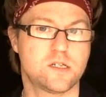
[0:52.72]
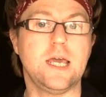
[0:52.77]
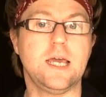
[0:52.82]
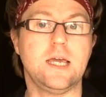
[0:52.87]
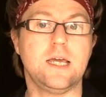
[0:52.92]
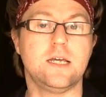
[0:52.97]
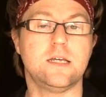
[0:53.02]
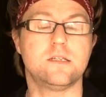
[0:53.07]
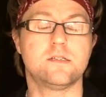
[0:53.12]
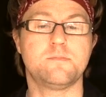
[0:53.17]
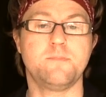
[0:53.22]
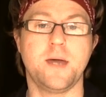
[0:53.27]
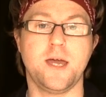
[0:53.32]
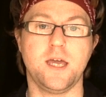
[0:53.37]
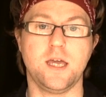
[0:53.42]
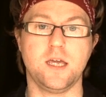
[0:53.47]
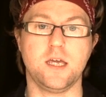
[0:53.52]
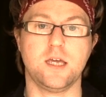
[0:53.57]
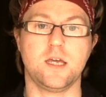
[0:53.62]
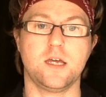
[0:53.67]
is
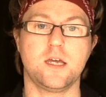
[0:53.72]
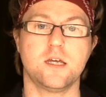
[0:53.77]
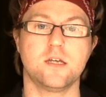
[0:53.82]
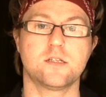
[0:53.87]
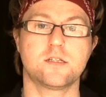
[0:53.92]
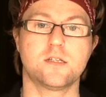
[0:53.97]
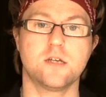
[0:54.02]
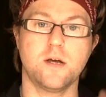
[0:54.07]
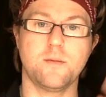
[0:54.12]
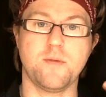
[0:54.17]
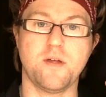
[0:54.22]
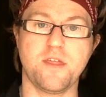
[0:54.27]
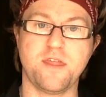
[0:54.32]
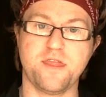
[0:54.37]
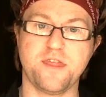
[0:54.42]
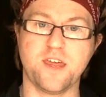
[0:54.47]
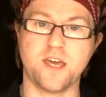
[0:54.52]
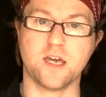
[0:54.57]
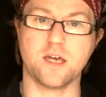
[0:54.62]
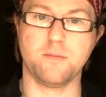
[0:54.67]
make some
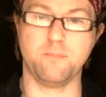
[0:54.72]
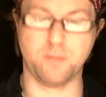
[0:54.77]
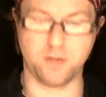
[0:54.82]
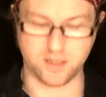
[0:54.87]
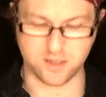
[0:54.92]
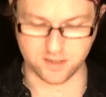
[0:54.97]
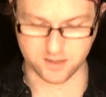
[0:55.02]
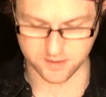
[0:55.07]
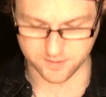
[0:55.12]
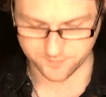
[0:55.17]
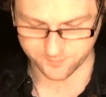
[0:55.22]
thick blood.